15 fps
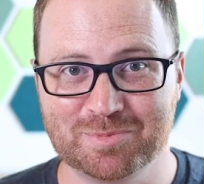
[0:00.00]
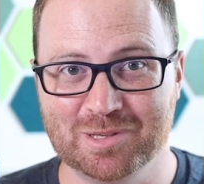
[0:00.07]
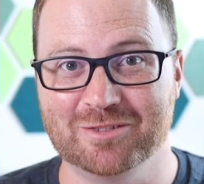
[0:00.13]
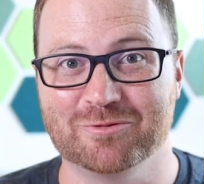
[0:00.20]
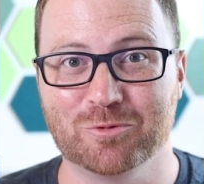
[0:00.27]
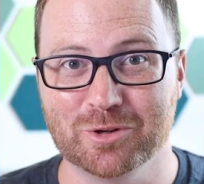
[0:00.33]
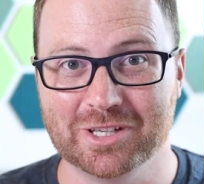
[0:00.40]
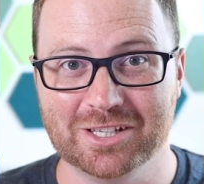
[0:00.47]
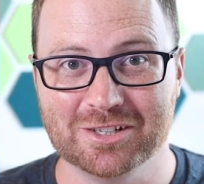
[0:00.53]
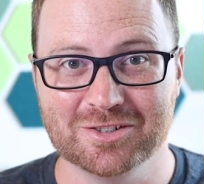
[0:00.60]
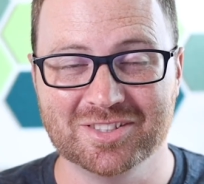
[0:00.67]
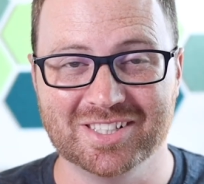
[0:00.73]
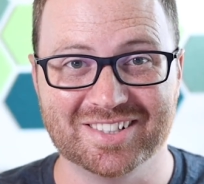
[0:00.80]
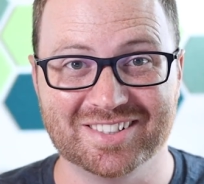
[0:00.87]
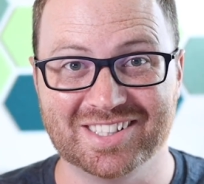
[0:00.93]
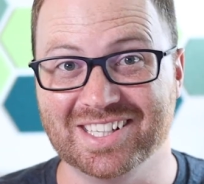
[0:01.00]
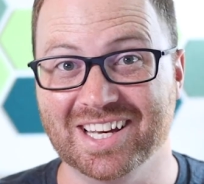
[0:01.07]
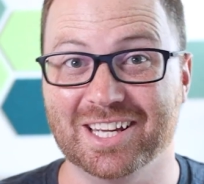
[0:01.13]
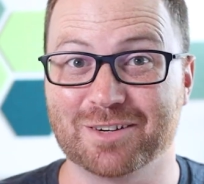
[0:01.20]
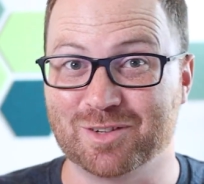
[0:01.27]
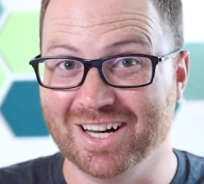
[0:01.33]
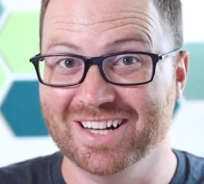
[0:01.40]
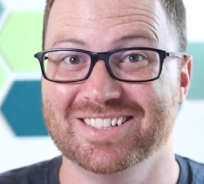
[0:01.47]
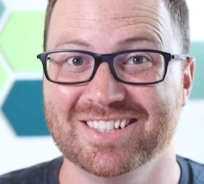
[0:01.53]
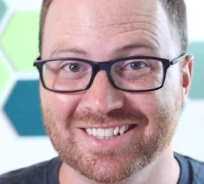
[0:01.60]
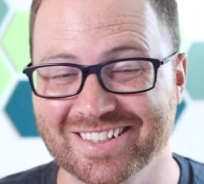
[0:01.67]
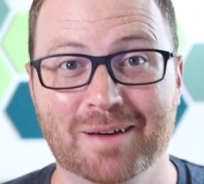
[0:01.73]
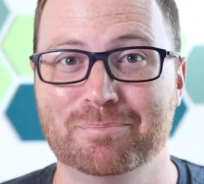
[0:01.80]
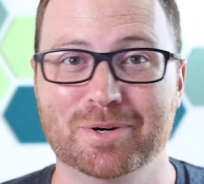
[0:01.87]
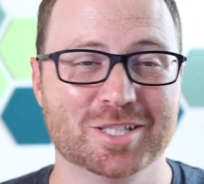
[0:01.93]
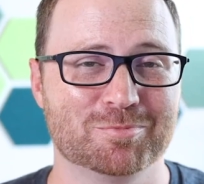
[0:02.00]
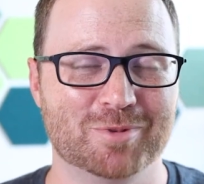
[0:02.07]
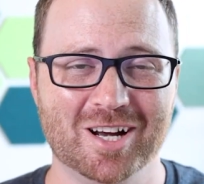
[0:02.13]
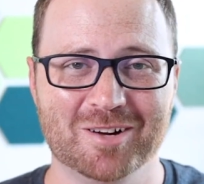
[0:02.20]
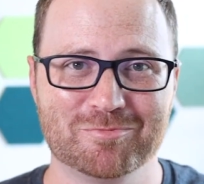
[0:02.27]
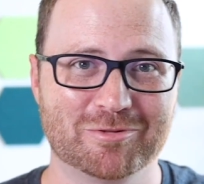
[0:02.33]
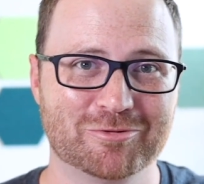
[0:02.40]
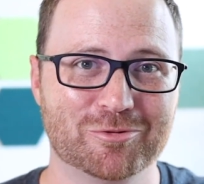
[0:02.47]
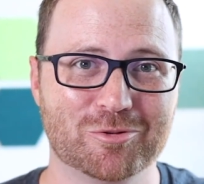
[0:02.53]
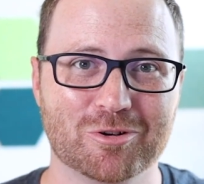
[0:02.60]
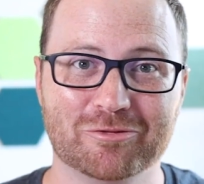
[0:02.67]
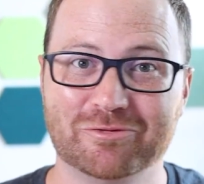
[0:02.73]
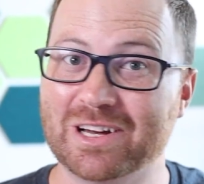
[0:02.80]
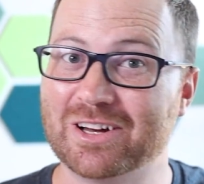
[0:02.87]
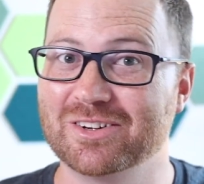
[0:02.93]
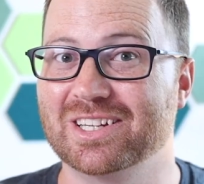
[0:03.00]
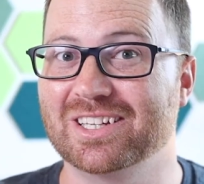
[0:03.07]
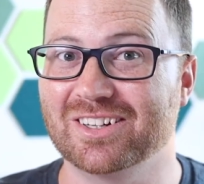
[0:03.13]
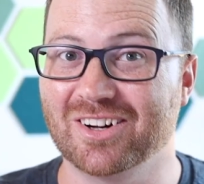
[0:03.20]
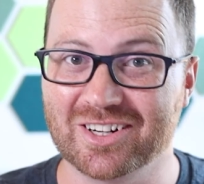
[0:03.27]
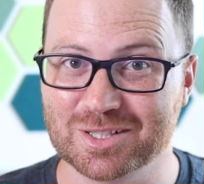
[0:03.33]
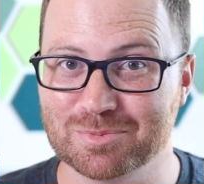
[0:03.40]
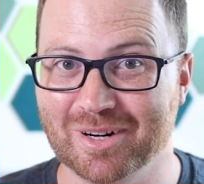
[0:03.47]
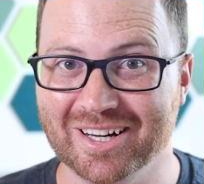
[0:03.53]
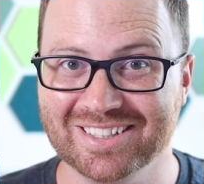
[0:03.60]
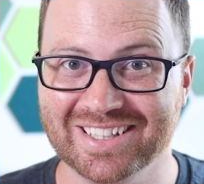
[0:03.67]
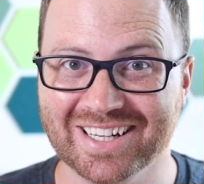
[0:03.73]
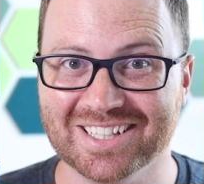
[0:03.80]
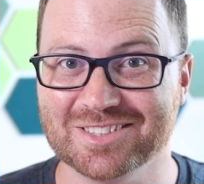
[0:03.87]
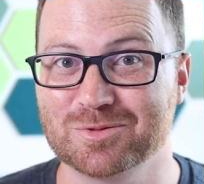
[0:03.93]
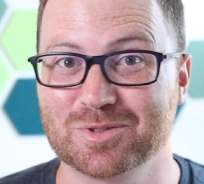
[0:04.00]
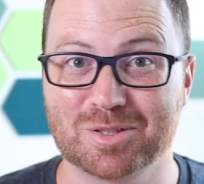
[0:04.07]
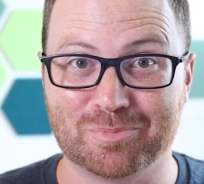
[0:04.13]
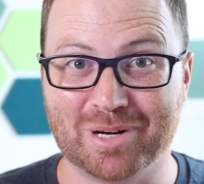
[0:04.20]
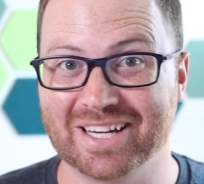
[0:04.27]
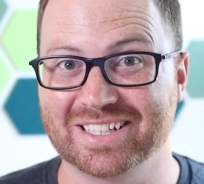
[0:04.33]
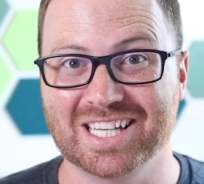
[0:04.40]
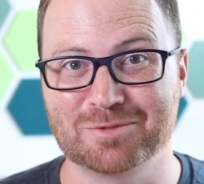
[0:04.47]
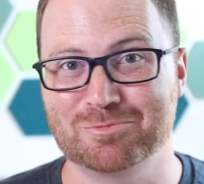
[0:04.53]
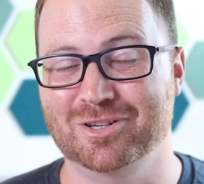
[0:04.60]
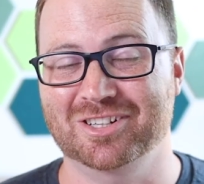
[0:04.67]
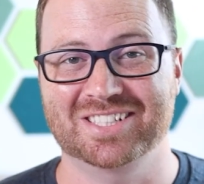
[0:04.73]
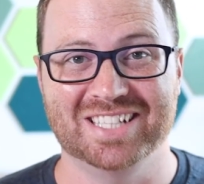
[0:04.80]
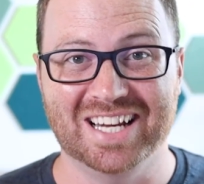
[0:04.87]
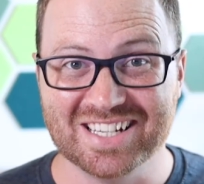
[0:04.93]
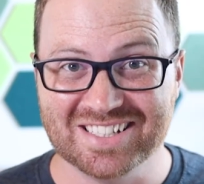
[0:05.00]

spent 4 years as the head of content at Buzzsprout before founding Honest Podcast, which is a podcast production